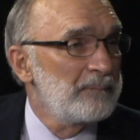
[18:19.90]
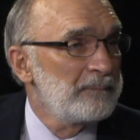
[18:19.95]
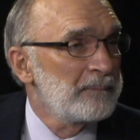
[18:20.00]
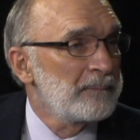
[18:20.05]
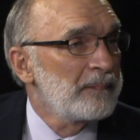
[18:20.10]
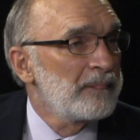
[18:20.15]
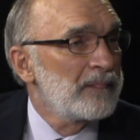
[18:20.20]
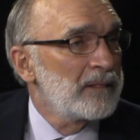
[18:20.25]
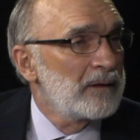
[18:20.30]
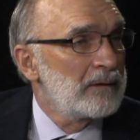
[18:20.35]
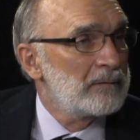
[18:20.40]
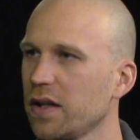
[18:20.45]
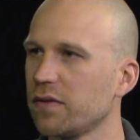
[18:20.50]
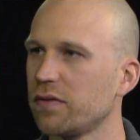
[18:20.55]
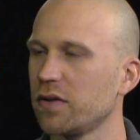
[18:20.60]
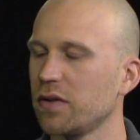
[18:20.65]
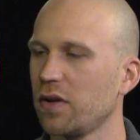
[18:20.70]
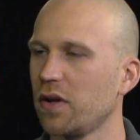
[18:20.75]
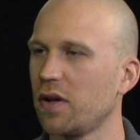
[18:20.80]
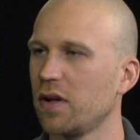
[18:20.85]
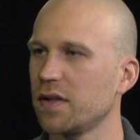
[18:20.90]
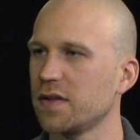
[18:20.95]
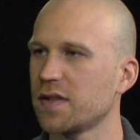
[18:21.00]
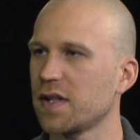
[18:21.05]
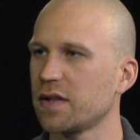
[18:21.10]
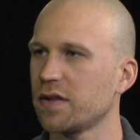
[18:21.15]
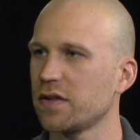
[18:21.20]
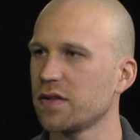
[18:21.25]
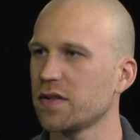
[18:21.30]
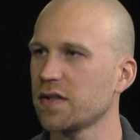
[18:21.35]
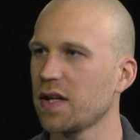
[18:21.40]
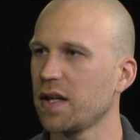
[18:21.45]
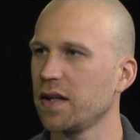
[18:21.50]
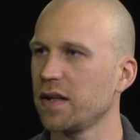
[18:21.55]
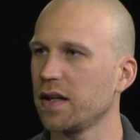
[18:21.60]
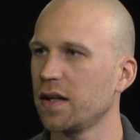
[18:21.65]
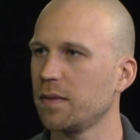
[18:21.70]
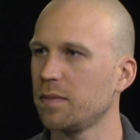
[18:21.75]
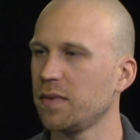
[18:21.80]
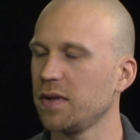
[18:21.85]
The caregiver laws that they're setting
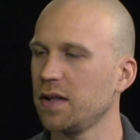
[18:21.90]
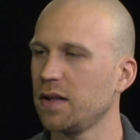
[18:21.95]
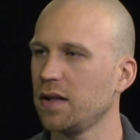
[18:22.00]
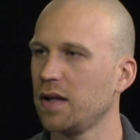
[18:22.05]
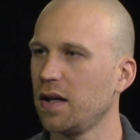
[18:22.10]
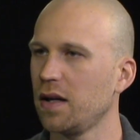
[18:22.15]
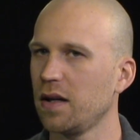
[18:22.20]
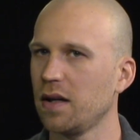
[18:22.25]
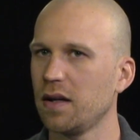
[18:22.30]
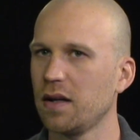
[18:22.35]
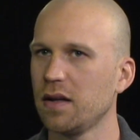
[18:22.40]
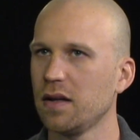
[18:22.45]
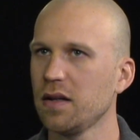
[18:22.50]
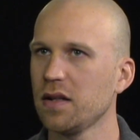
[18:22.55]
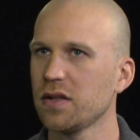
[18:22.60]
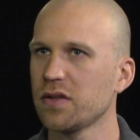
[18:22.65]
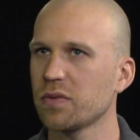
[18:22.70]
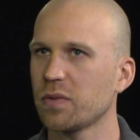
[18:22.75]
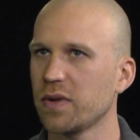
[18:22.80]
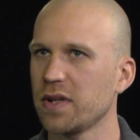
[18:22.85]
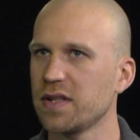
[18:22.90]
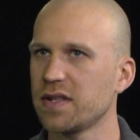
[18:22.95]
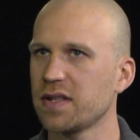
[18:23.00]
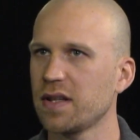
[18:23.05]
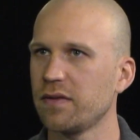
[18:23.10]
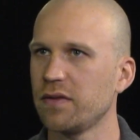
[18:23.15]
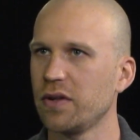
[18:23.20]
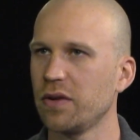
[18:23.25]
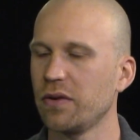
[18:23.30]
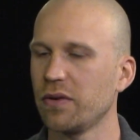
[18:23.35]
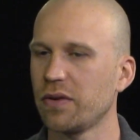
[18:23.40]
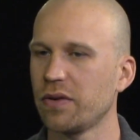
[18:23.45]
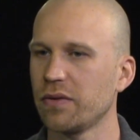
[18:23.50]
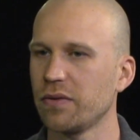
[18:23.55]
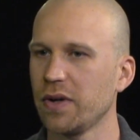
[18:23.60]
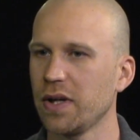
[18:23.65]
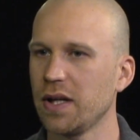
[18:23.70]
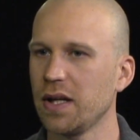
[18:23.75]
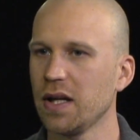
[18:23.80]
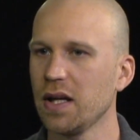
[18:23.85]
up in
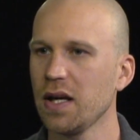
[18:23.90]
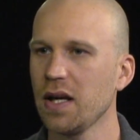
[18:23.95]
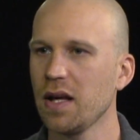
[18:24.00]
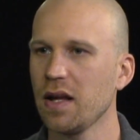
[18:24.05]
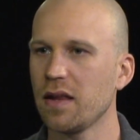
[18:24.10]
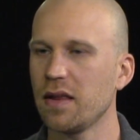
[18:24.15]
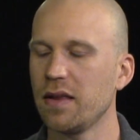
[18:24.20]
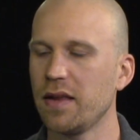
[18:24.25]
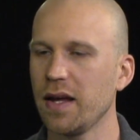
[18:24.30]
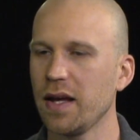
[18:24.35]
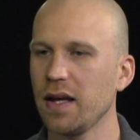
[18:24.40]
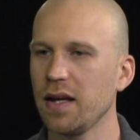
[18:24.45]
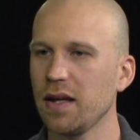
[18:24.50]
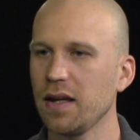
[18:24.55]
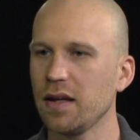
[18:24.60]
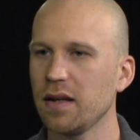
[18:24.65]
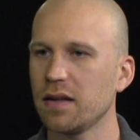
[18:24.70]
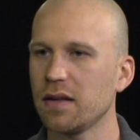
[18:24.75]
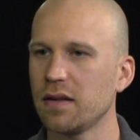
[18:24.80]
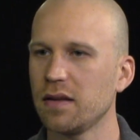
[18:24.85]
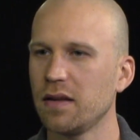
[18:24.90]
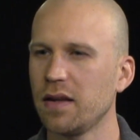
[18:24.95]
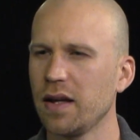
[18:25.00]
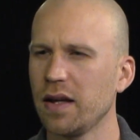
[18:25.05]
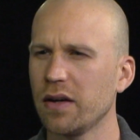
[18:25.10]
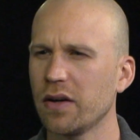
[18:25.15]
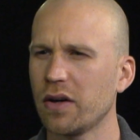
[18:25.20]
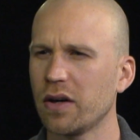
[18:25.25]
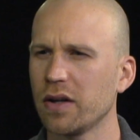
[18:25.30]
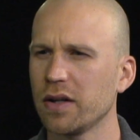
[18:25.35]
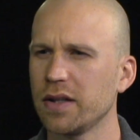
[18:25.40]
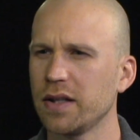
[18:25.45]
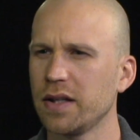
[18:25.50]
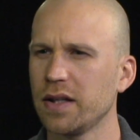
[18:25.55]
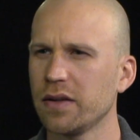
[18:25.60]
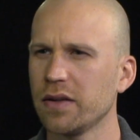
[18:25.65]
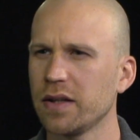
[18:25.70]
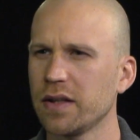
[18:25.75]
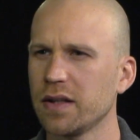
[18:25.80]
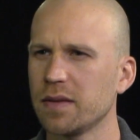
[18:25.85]
2703, they are
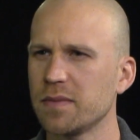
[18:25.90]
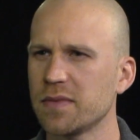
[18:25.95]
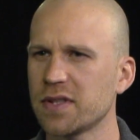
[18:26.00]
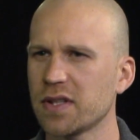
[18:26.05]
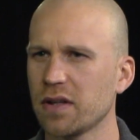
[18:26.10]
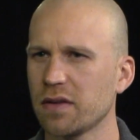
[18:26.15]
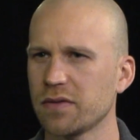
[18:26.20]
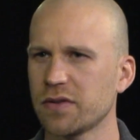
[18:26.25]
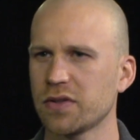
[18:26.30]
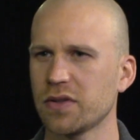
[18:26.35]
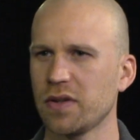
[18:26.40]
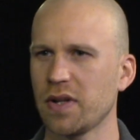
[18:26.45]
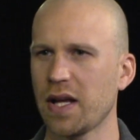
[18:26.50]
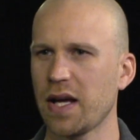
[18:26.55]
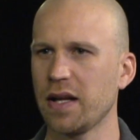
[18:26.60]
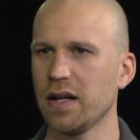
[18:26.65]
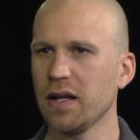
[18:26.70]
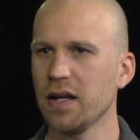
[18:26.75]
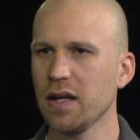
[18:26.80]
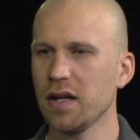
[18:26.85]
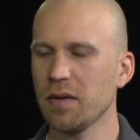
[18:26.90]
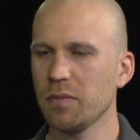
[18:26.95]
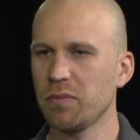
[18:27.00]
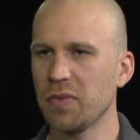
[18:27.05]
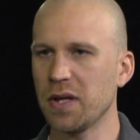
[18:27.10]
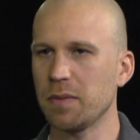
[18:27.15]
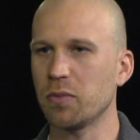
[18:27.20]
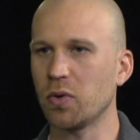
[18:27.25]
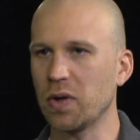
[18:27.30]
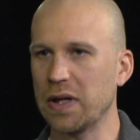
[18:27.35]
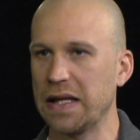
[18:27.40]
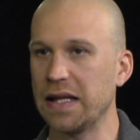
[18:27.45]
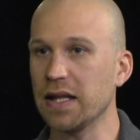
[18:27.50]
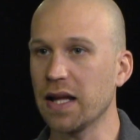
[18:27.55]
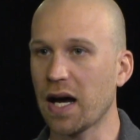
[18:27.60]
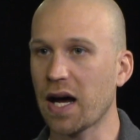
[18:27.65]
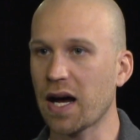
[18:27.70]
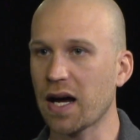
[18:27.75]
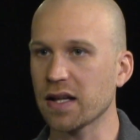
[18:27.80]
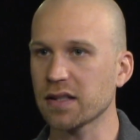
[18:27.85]
gearing themselves so that people in the
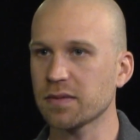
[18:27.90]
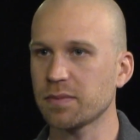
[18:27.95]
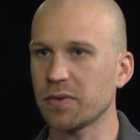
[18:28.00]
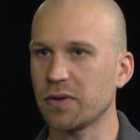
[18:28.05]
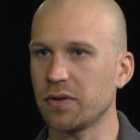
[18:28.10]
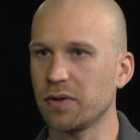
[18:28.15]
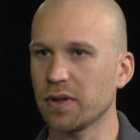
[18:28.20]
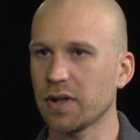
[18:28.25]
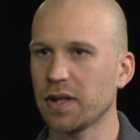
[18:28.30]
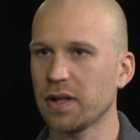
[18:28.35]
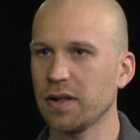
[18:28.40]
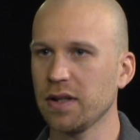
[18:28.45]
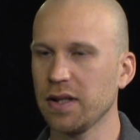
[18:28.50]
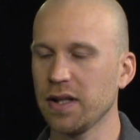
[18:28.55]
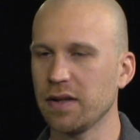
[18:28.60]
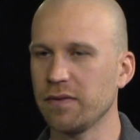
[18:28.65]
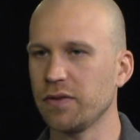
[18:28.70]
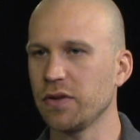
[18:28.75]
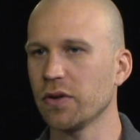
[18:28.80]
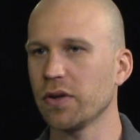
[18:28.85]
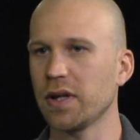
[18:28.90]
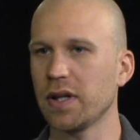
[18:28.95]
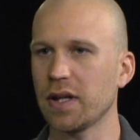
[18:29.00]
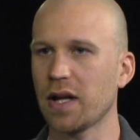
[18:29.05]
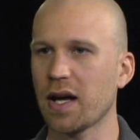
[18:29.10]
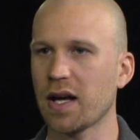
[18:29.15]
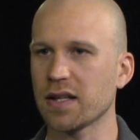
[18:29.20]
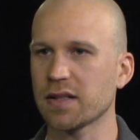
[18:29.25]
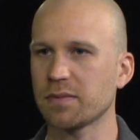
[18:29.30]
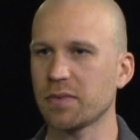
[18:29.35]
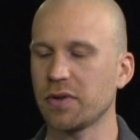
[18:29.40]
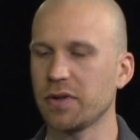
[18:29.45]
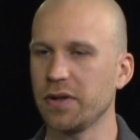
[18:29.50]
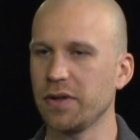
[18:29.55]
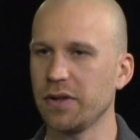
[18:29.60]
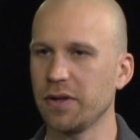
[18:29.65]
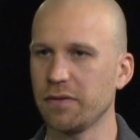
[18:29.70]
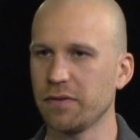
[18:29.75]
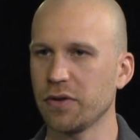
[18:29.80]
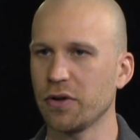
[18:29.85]
hospital, if you're in the hospital and
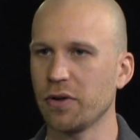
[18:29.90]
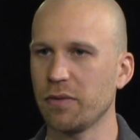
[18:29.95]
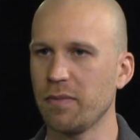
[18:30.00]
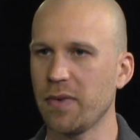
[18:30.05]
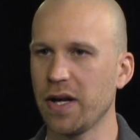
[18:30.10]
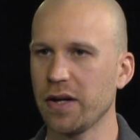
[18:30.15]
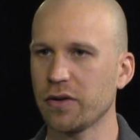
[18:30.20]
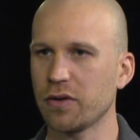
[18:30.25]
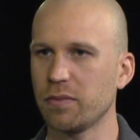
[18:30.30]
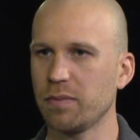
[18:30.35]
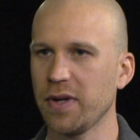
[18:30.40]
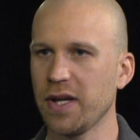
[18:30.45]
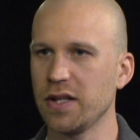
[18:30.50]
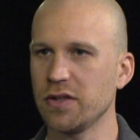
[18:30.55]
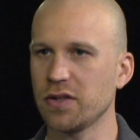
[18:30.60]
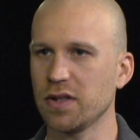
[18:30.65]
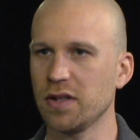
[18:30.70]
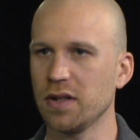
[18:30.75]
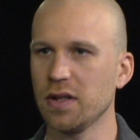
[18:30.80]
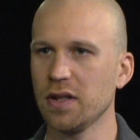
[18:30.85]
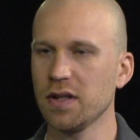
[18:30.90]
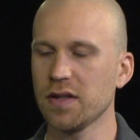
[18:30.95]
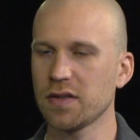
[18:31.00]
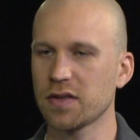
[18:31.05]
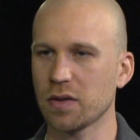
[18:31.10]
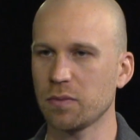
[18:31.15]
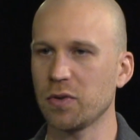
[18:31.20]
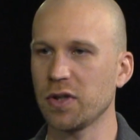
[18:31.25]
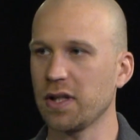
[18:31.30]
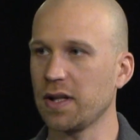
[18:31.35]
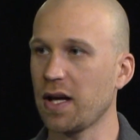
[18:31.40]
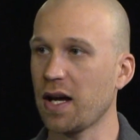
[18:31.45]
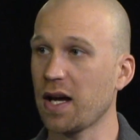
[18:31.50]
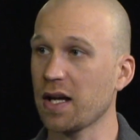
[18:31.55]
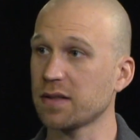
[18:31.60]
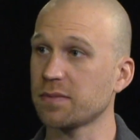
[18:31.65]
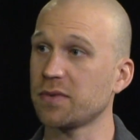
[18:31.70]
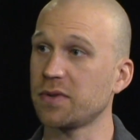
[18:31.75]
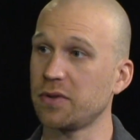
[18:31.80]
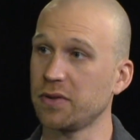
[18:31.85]
if you're a medical patient, someone in the
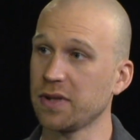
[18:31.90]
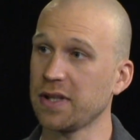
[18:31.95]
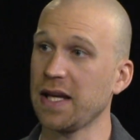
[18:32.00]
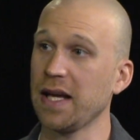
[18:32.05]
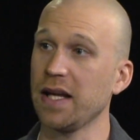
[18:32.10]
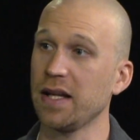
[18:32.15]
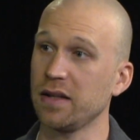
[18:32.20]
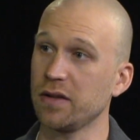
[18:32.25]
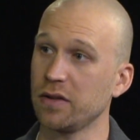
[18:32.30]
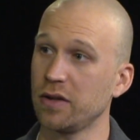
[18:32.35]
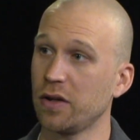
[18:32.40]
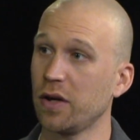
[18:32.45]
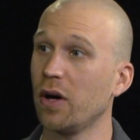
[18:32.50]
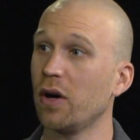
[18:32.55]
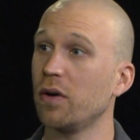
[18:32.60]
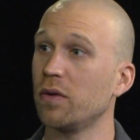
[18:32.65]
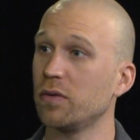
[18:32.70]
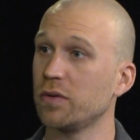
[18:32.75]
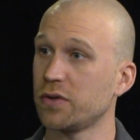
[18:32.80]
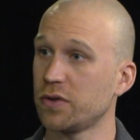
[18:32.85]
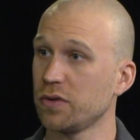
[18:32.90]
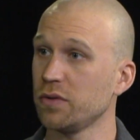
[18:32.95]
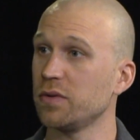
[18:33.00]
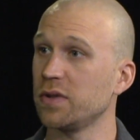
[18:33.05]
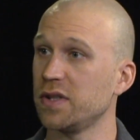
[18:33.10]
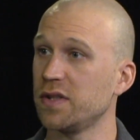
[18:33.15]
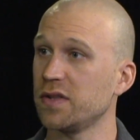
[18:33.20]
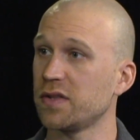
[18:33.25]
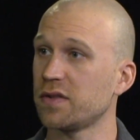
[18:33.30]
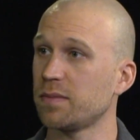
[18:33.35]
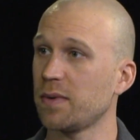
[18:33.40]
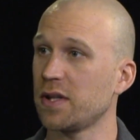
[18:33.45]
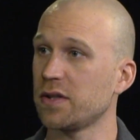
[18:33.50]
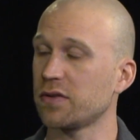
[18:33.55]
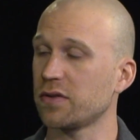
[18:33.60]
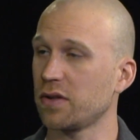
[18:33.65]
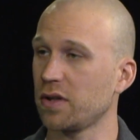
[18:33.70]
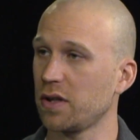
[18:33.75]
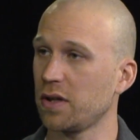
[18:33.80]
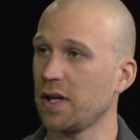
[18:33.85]
hospital can go to a
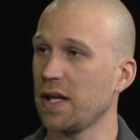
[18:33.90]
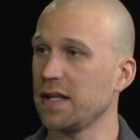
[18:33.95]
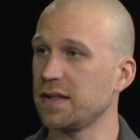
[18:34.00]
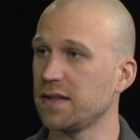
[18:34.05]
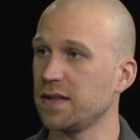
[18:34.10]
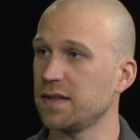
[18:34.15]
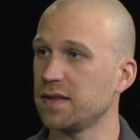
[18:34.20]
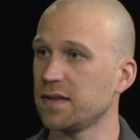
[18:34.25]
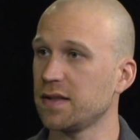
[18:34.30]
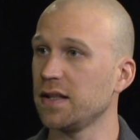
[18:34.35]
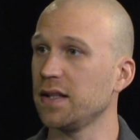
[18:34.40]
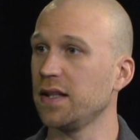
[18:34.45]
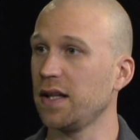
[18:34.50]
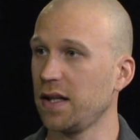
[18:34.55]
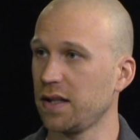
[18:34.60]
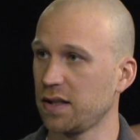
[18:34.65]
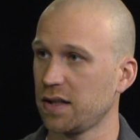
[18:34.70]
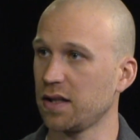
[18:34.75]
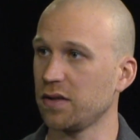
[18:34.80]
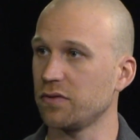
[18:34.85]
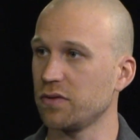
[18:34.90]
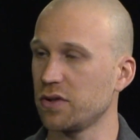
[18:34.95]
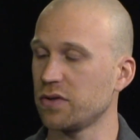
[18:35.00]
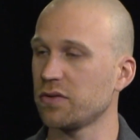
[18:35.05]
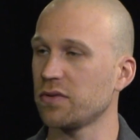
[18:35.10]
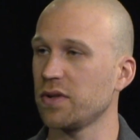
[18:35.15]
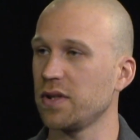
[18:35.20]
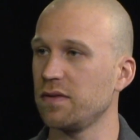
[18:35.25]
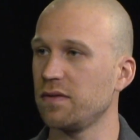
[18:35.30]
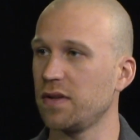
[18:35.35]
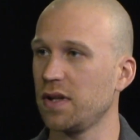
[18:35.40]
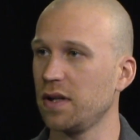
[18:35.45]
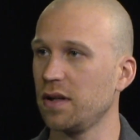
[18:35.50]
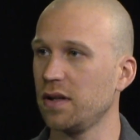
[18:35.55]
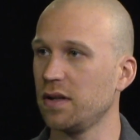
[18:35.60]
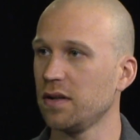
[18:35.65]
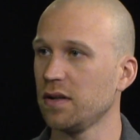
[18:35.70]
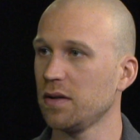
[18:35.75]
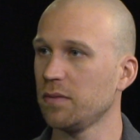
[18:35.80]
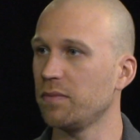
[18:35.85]
dispensary or an ATC and can retrieve the
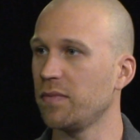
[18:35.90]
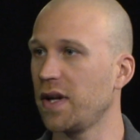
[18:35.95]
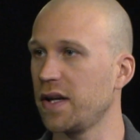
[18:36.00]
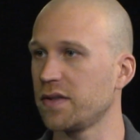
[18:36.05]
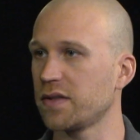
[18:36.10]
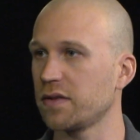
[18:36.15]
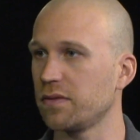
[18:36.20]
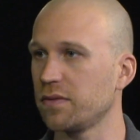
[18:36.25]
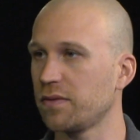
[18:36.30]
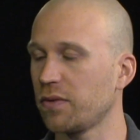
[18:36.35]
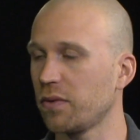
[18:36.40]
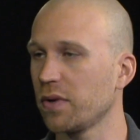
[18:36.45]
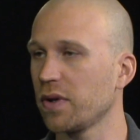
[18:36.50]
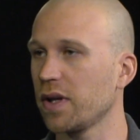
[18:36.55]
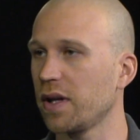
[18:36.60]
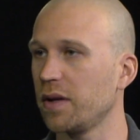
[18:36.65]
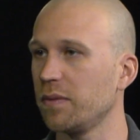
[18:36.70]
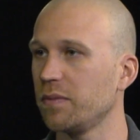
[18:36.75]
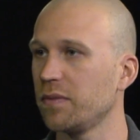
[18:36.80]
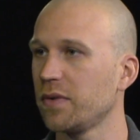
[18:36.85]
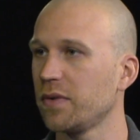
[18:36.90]
medicine for them.